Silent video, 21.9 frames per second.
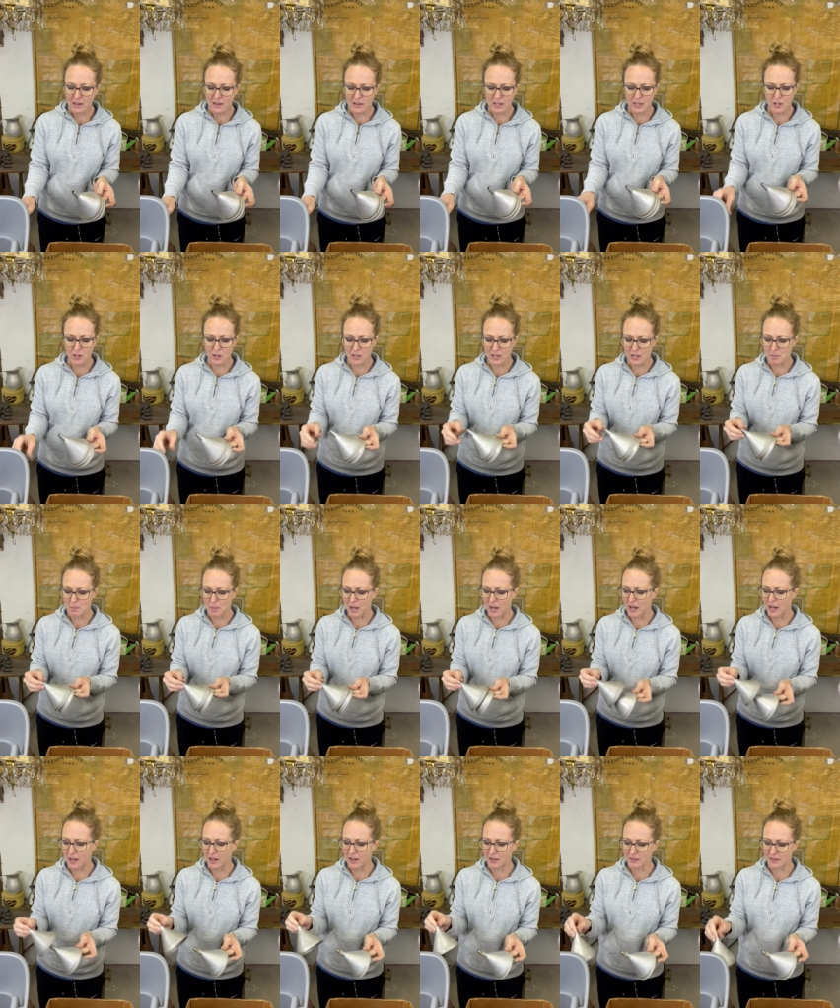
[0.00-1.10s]
literally
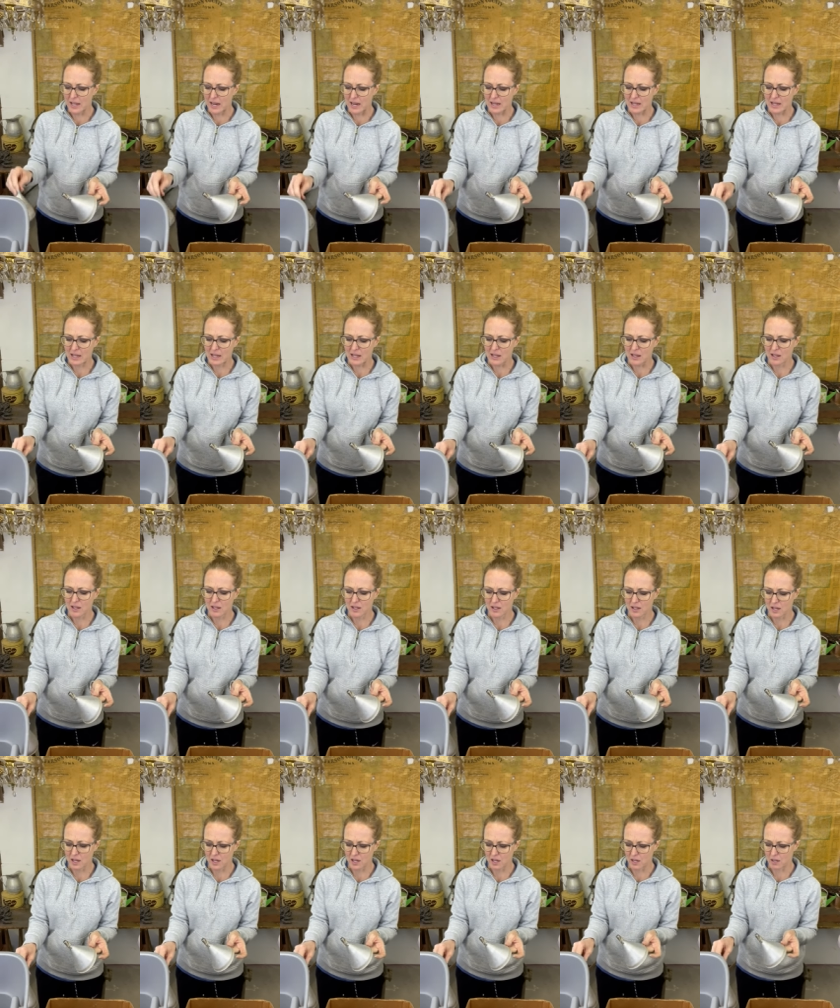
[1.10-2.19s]
bought a lady
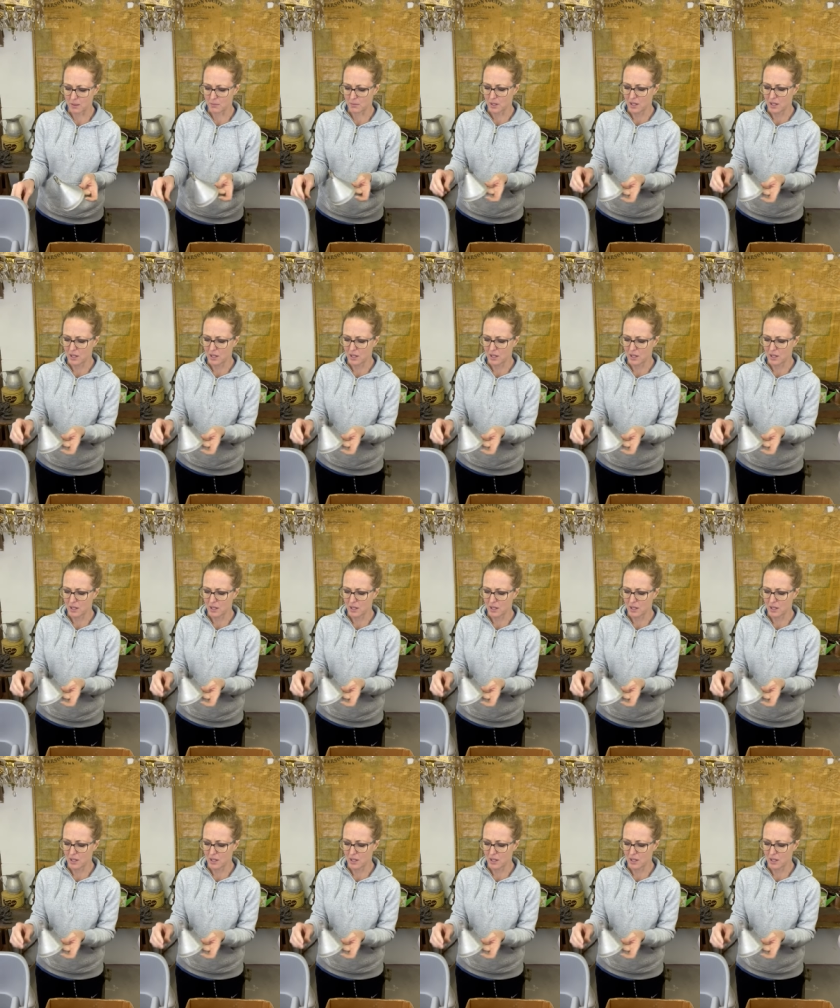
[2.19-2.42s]
um,